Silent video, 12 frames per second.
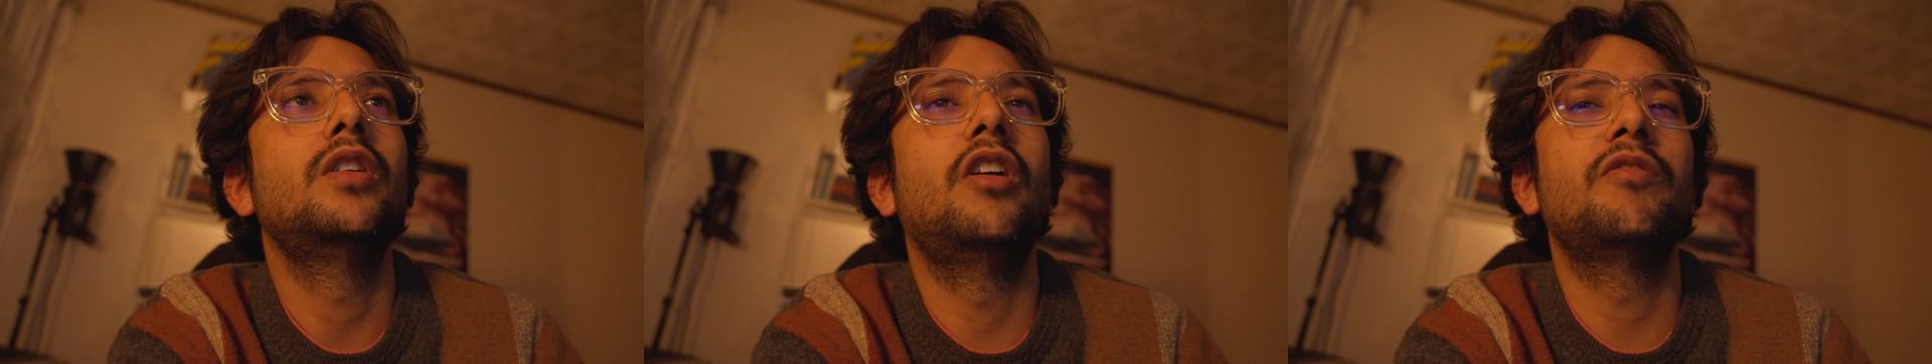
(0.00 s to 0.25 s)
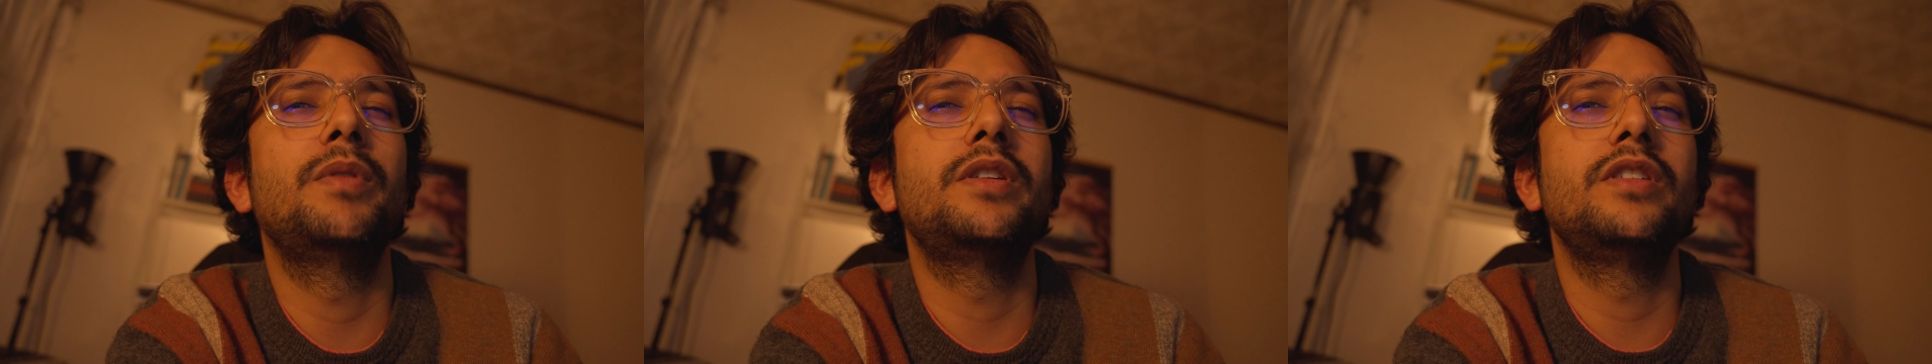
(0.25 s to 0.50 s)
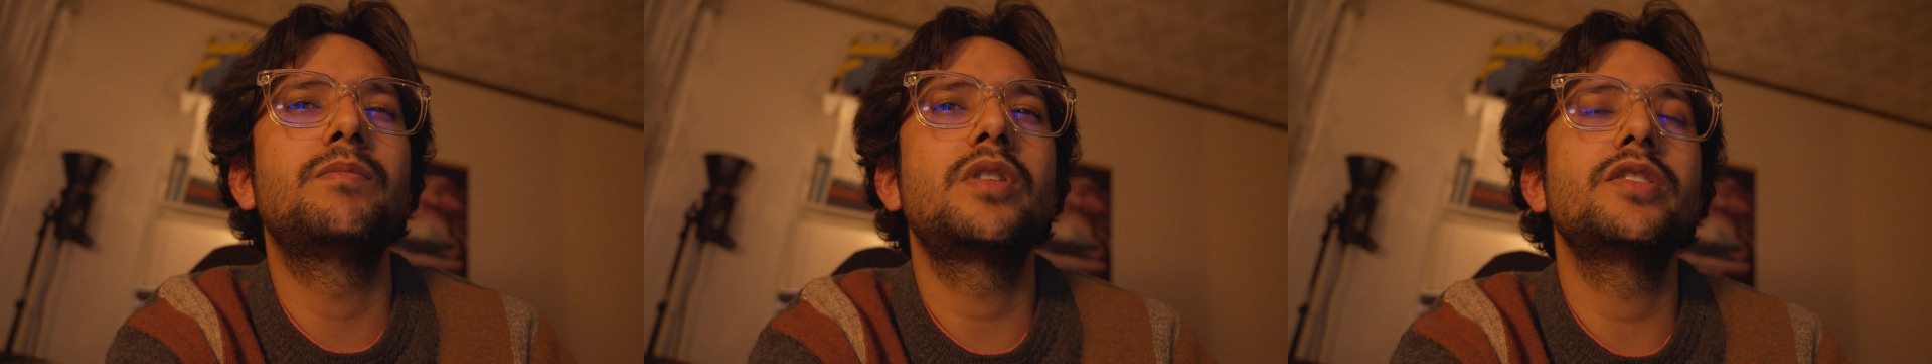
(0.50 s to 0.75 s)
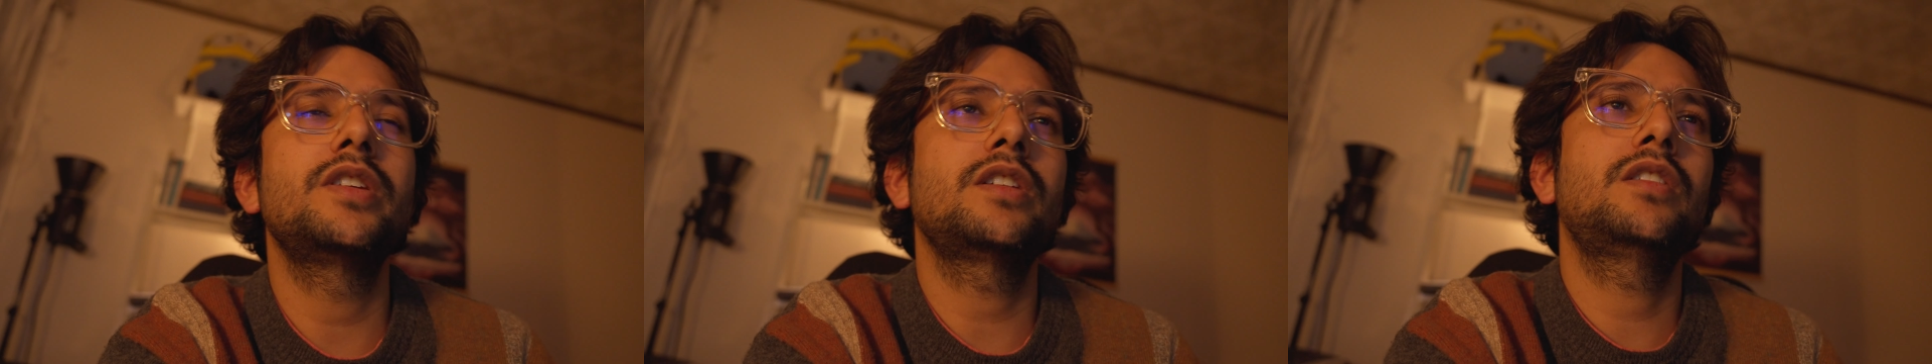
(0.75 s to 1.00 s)
of my dream
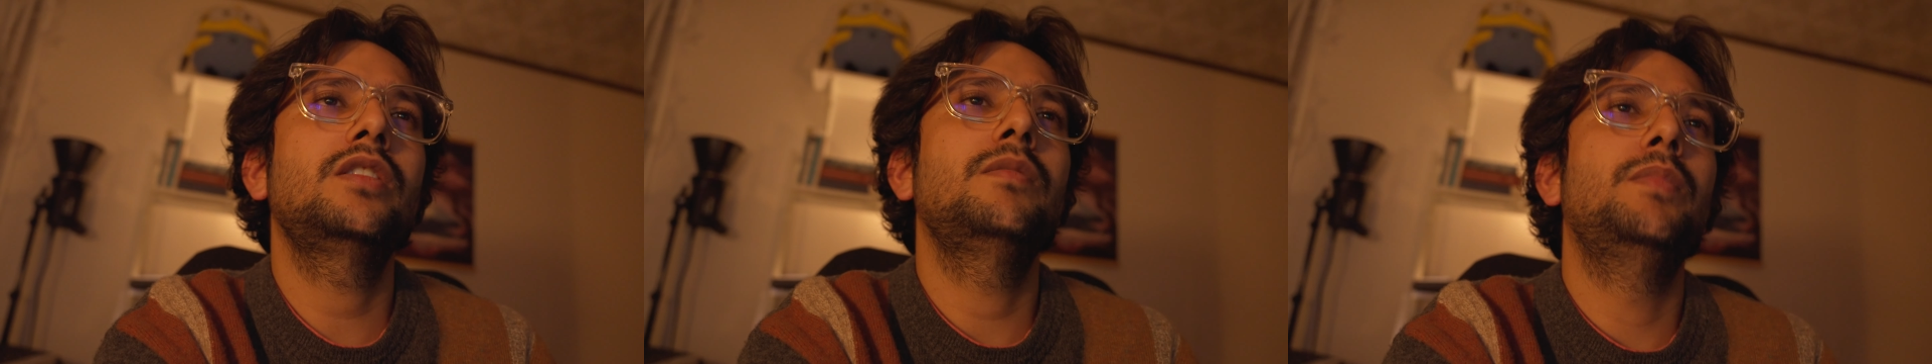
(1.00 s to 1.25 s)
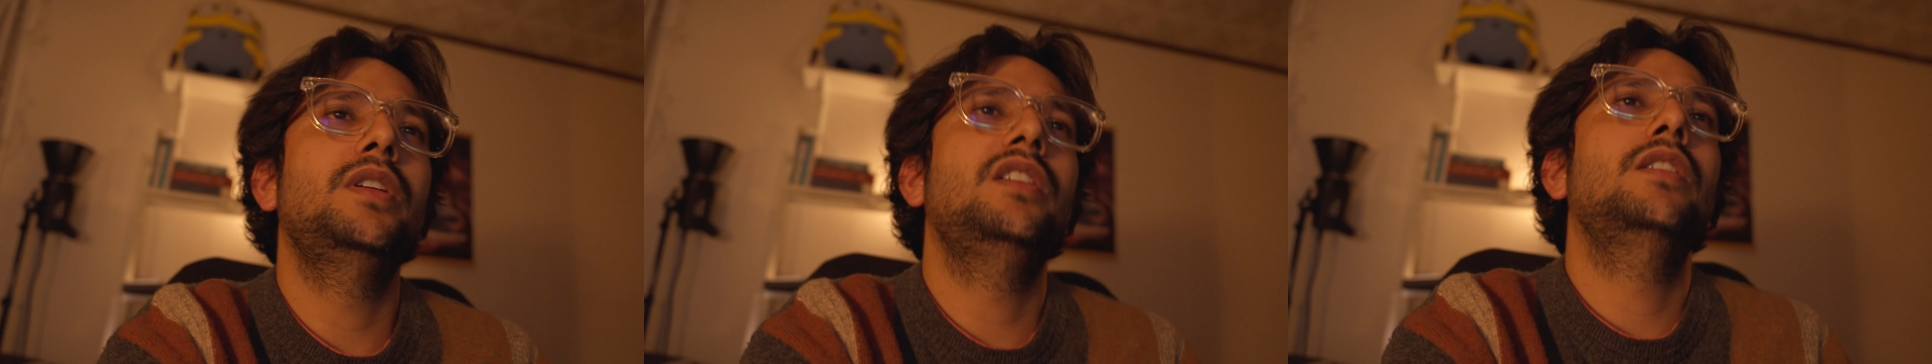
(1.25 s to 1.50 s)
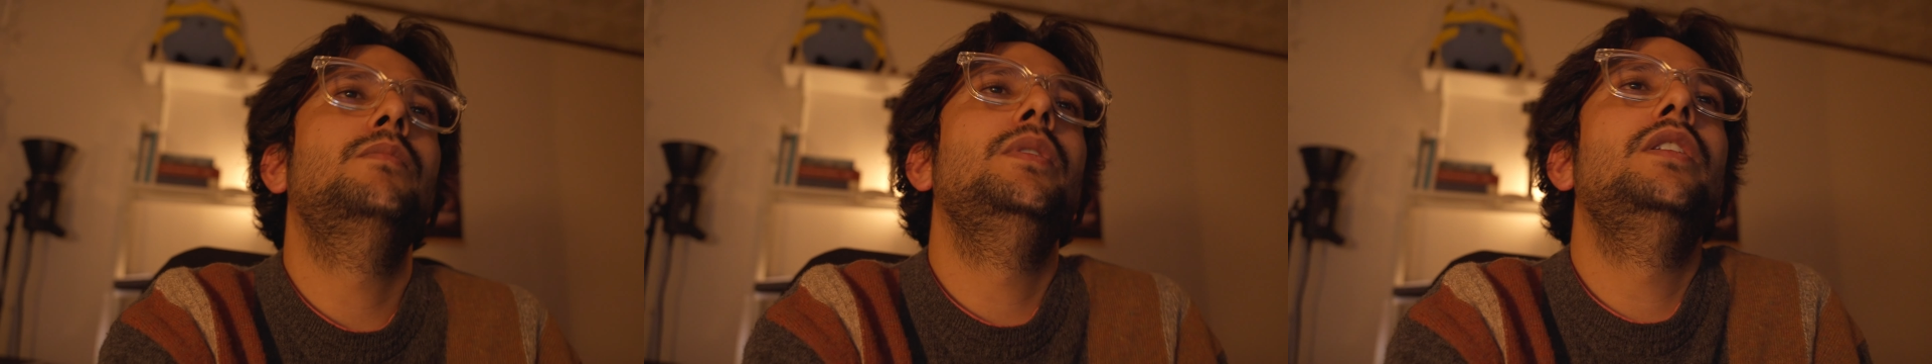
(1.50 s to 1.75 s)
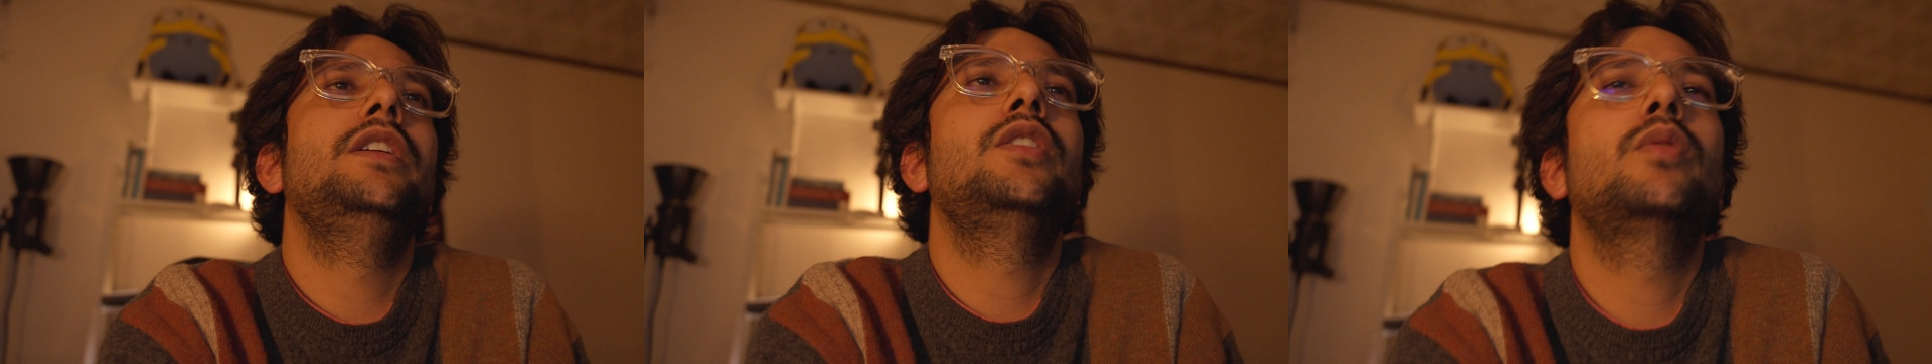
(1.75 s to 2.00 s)
project,
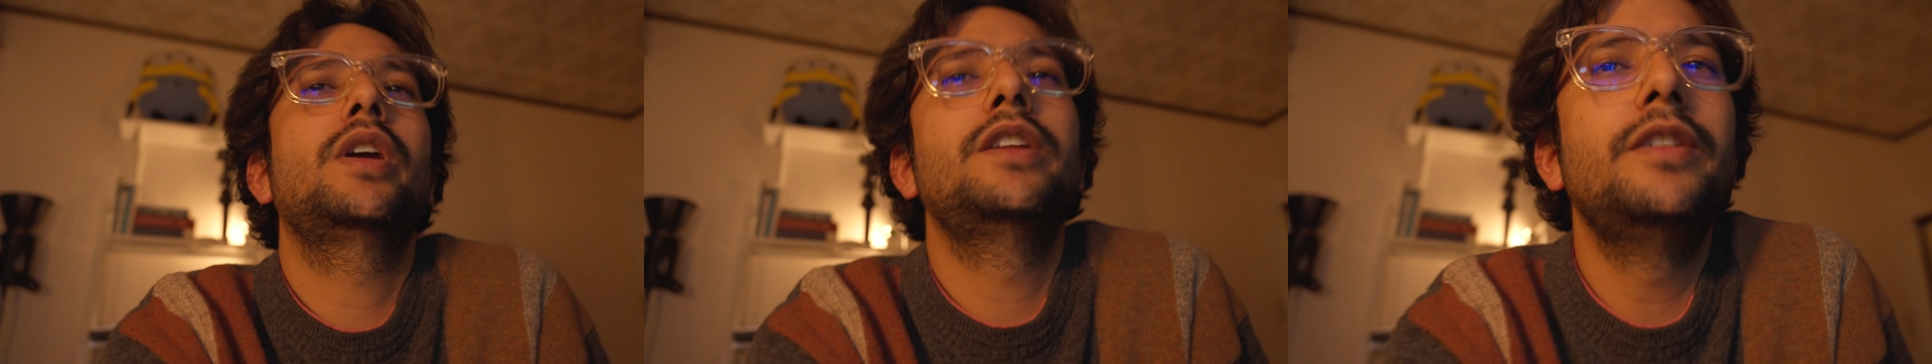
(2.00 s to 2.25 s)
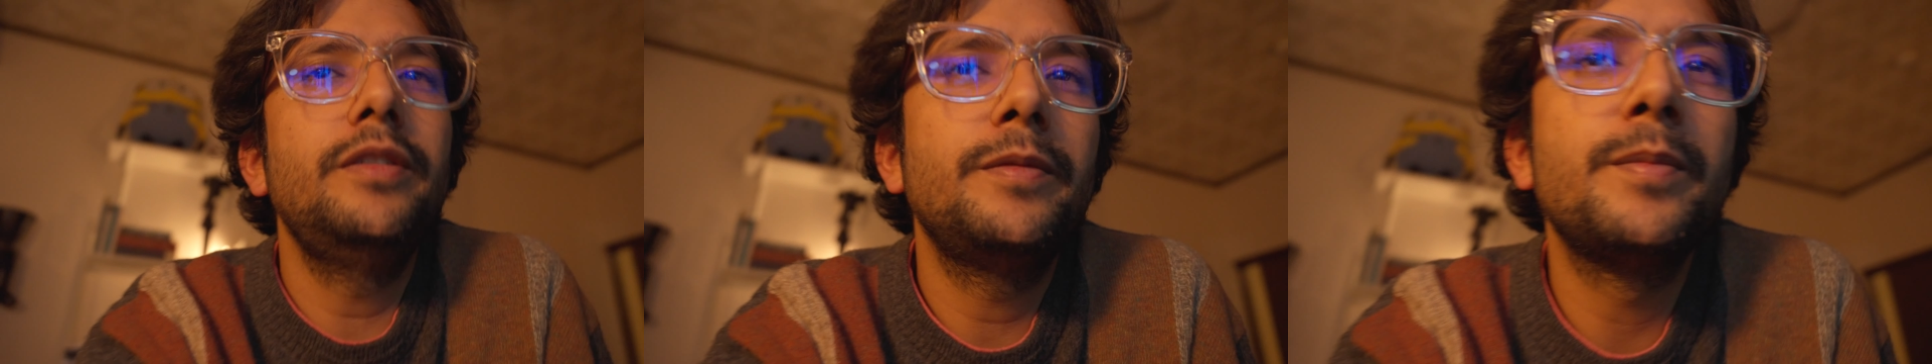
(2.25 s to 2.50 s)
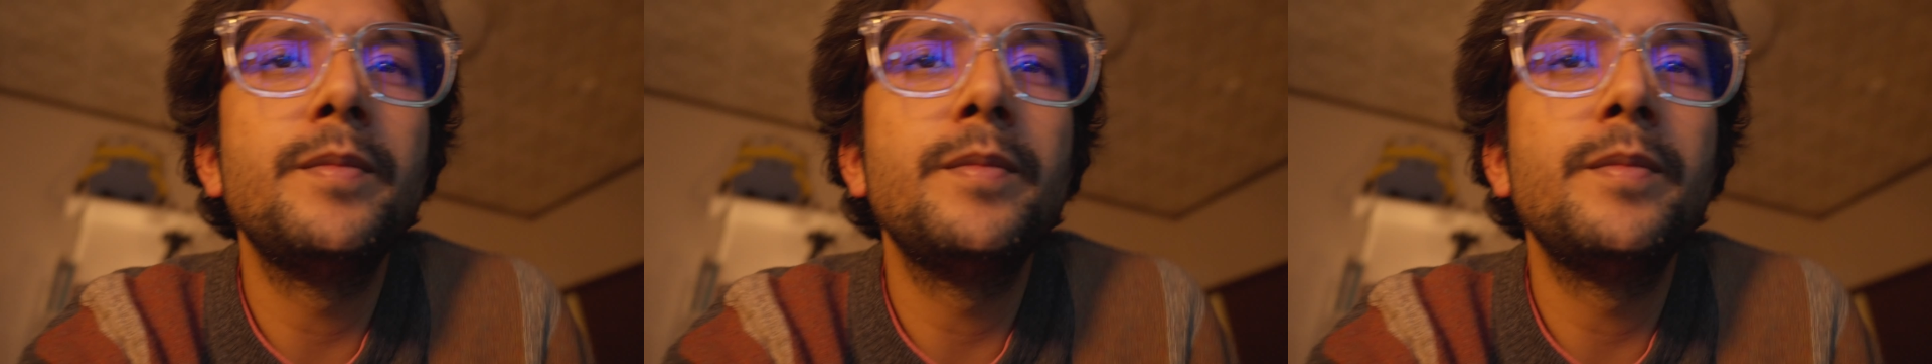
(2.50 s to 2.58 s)
building together.